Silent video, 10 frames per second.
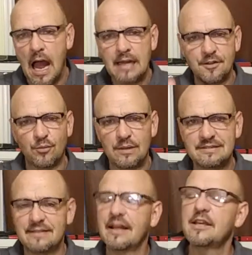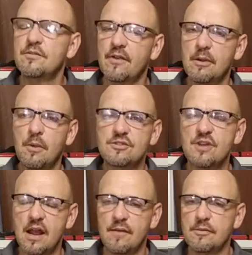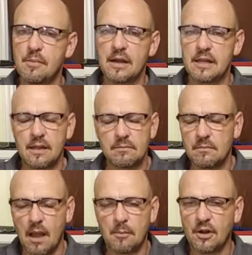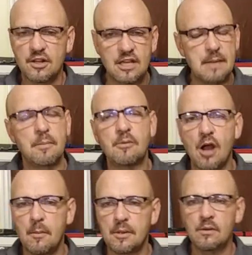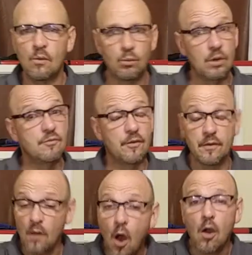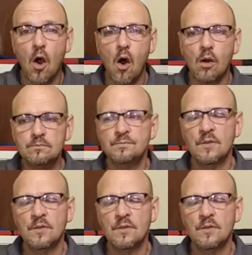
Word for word: I just want to say thank you very much to everybody, and I'm going to keep them coming. We're in for the long haul.